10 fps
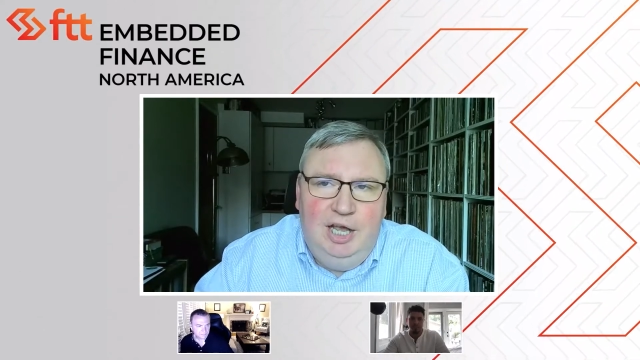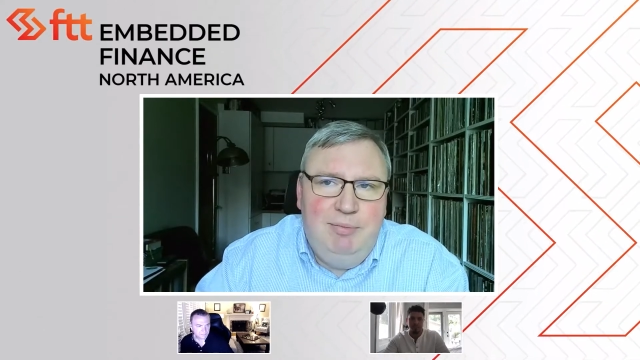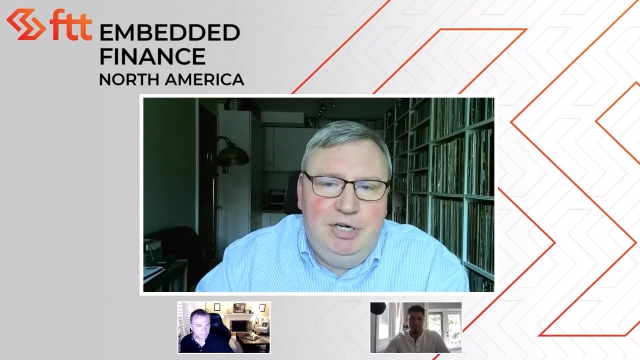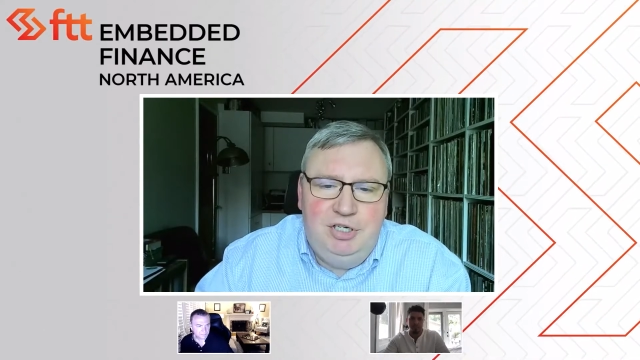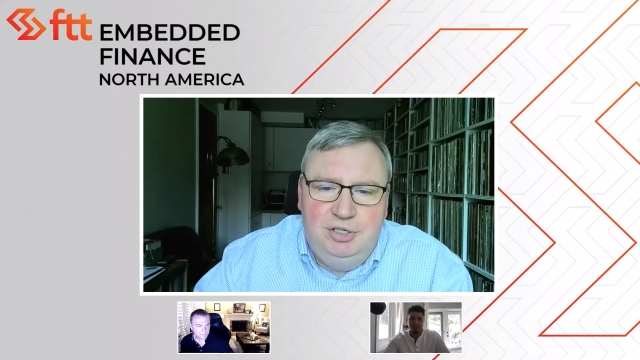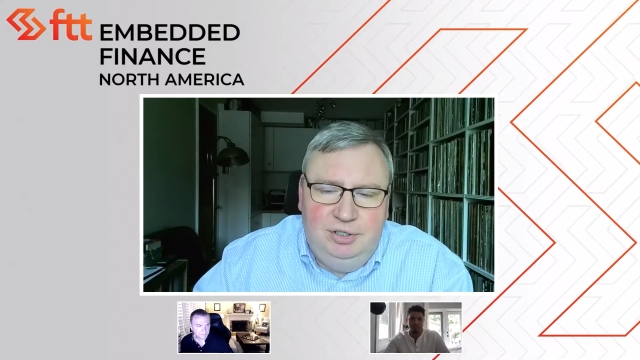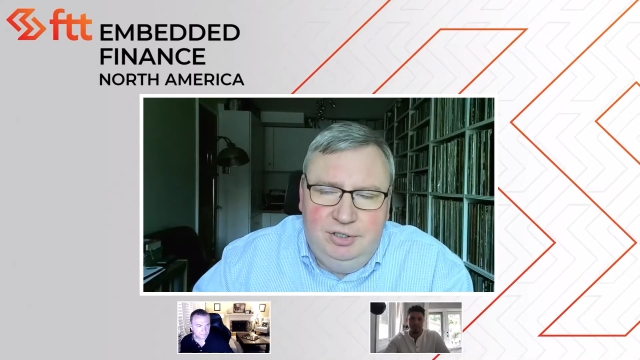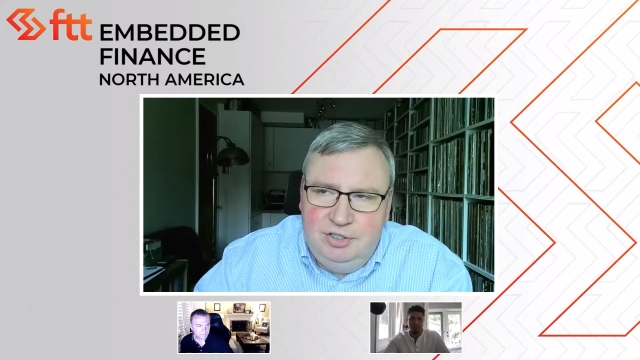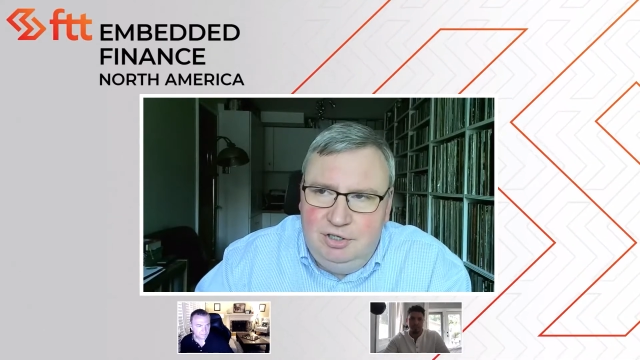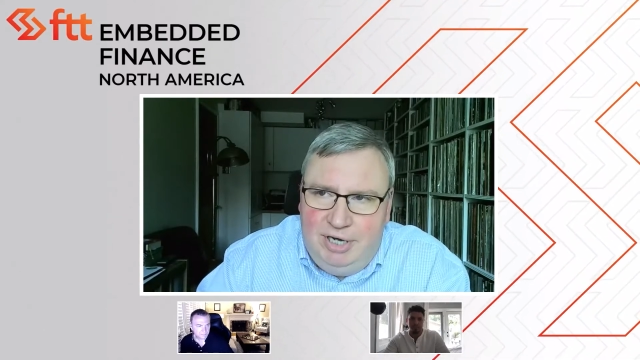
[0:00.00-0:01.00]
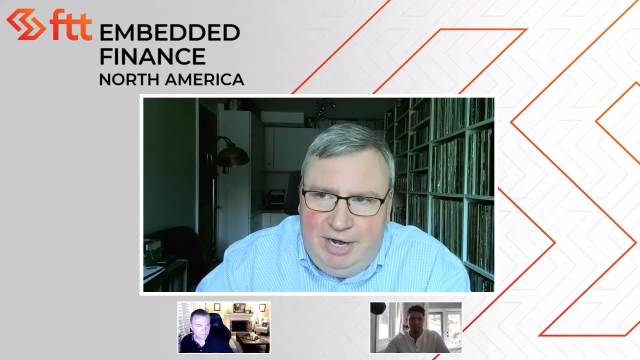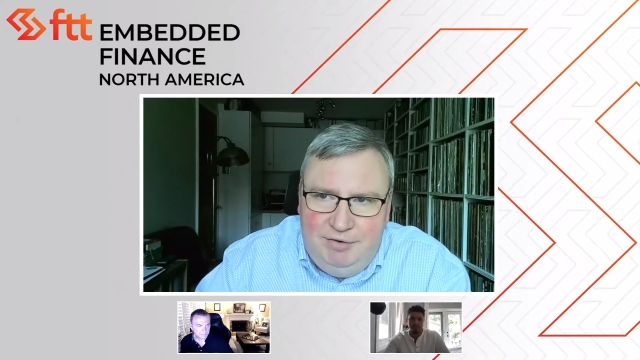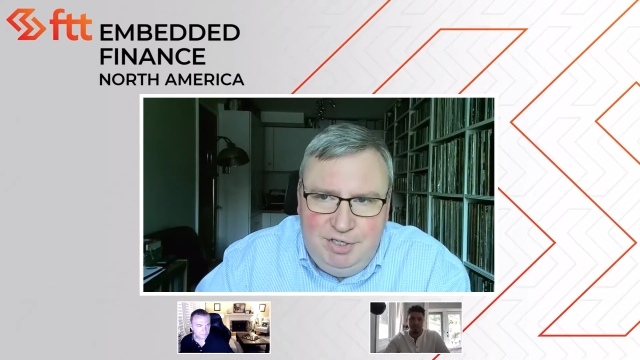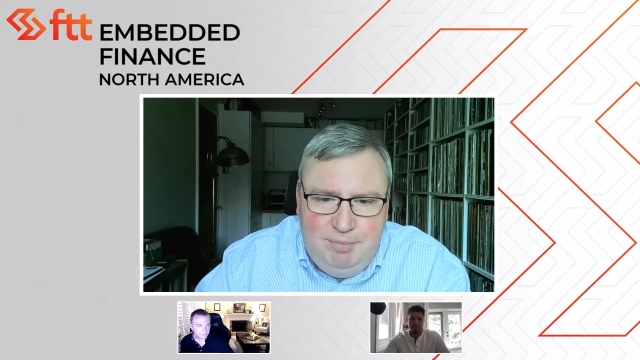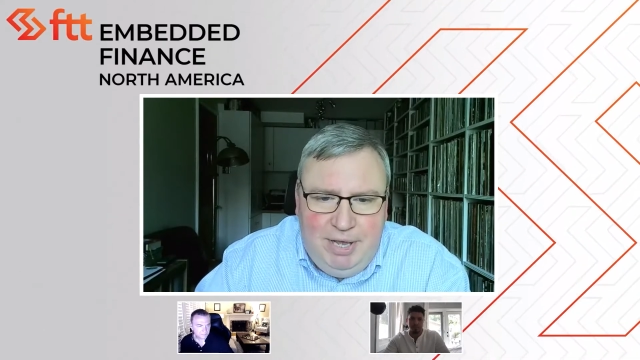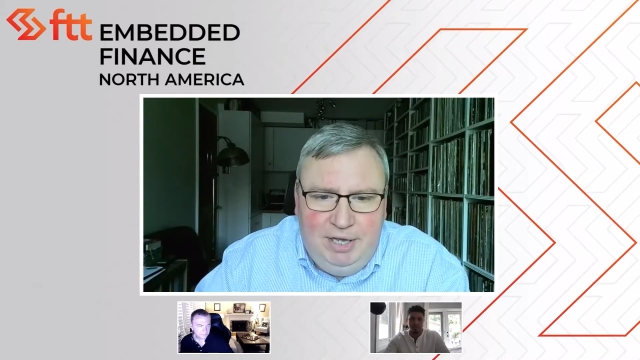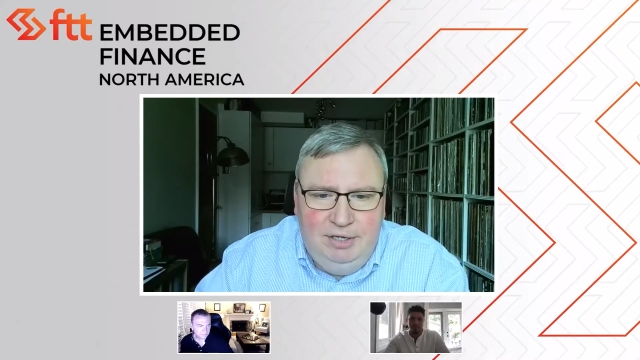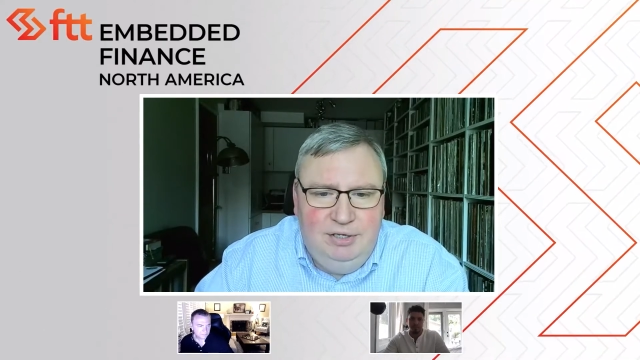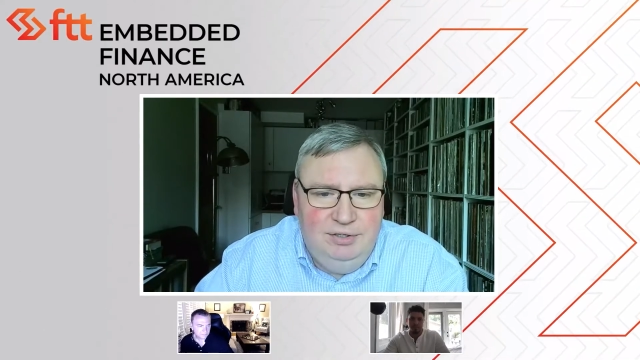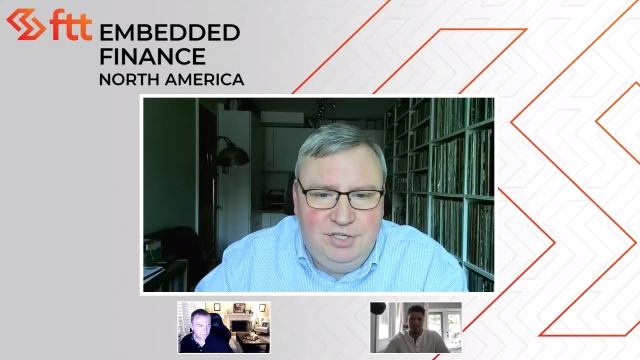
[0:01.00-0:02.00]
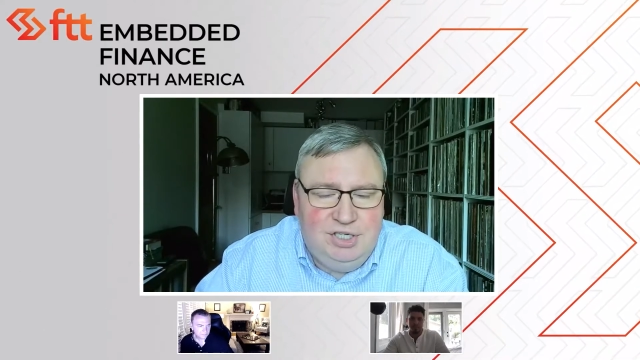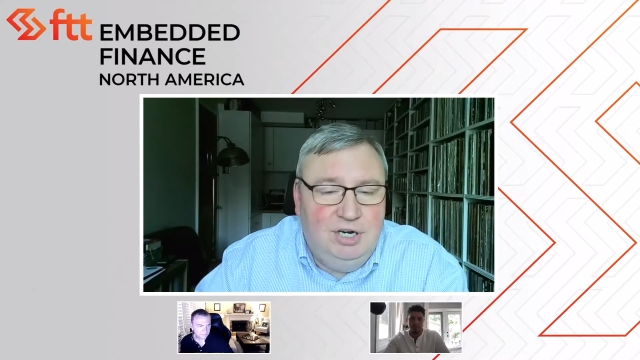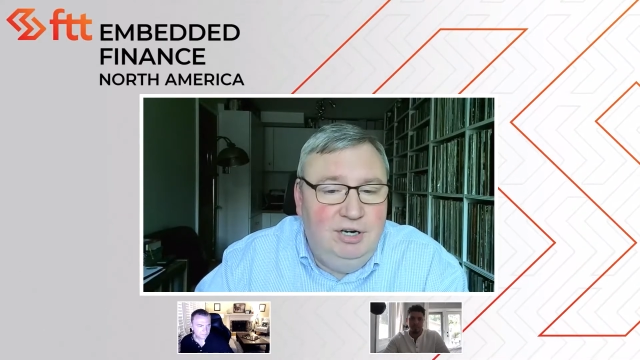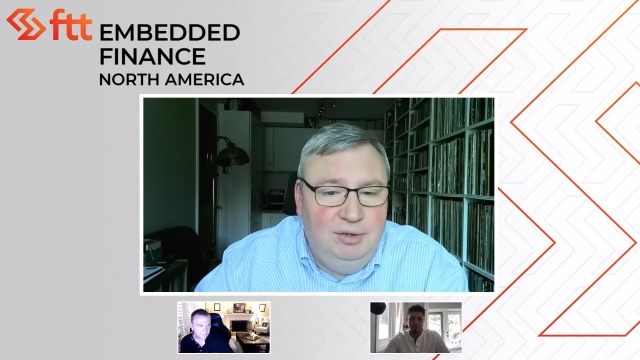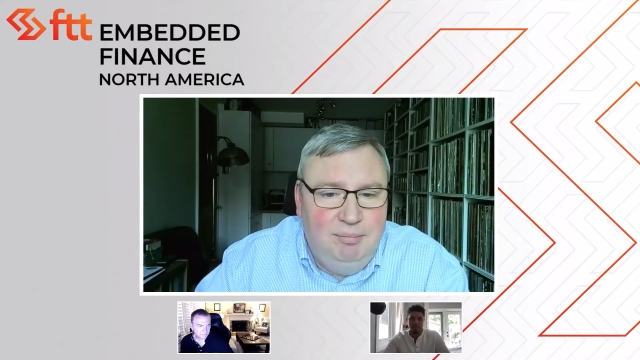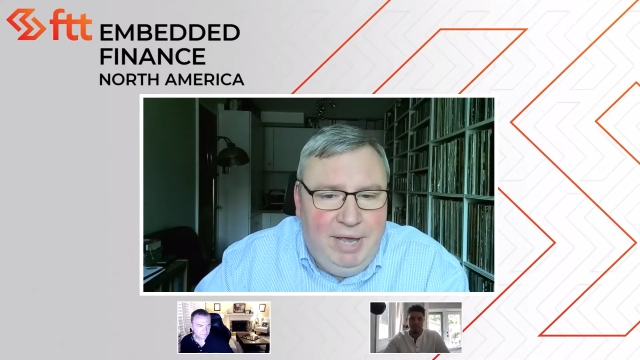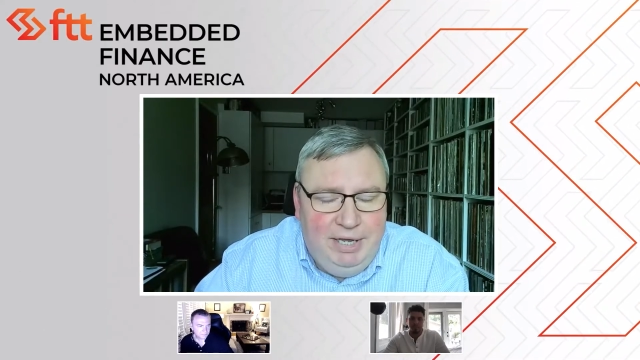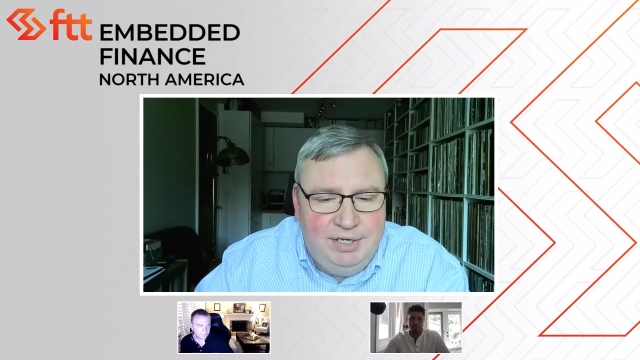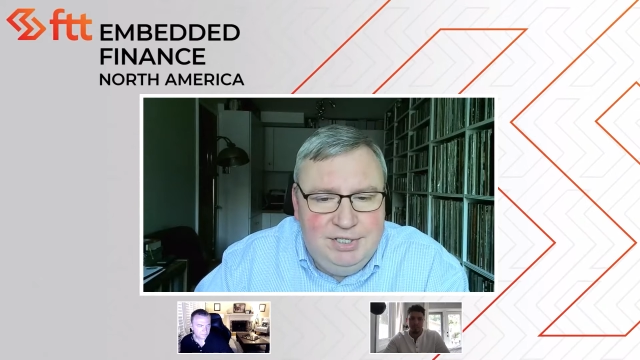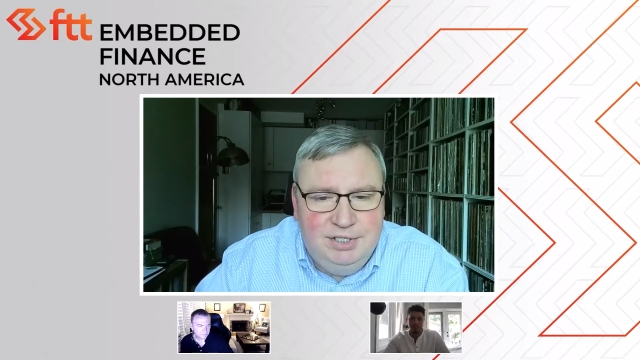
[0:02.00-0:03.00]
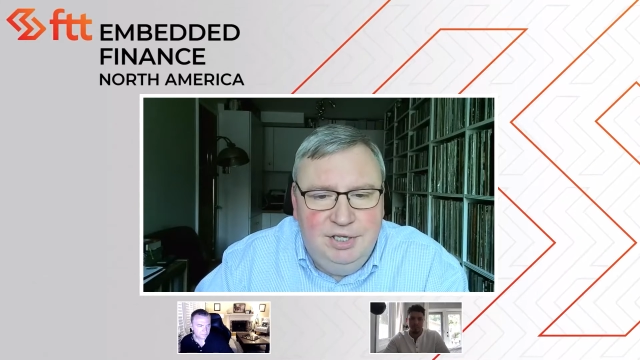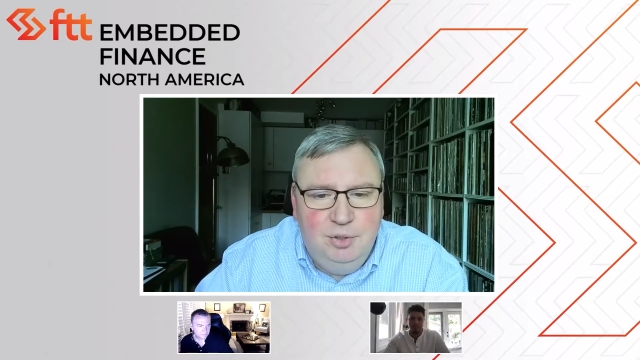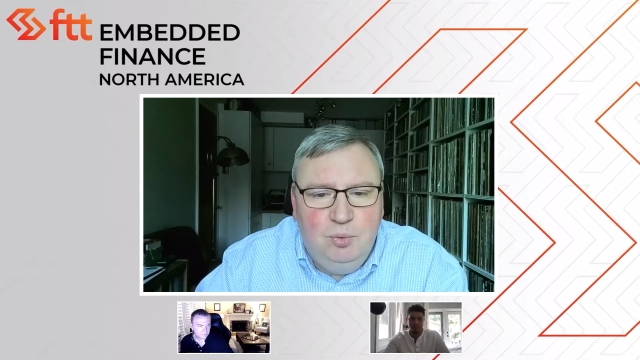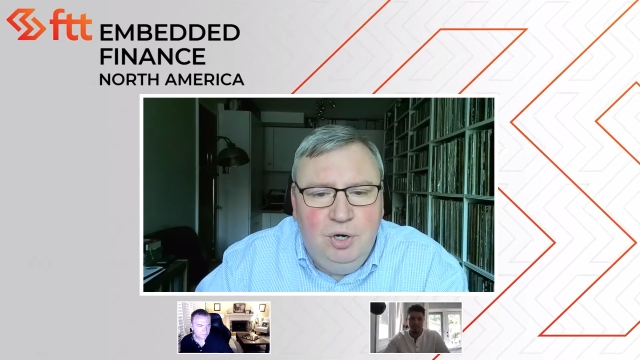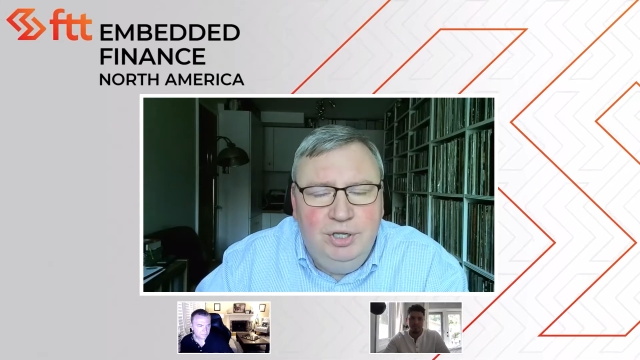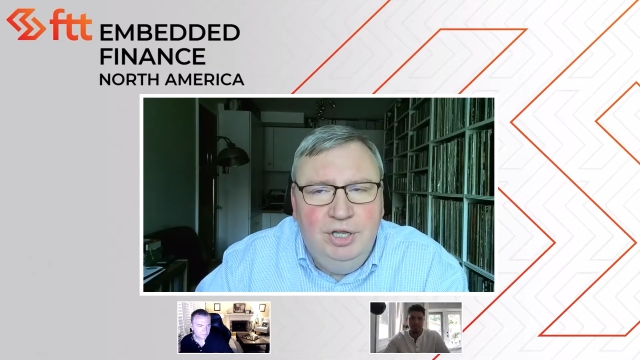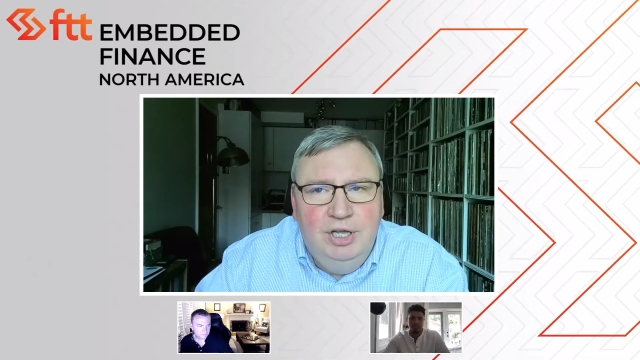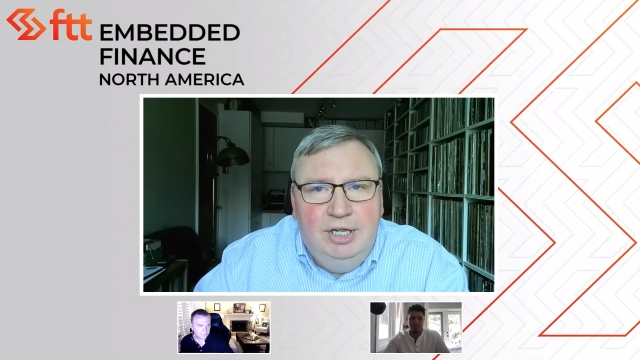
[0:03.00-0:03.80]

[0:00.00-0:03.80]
I mentioned Solaris Bank, Starling Bank is another one.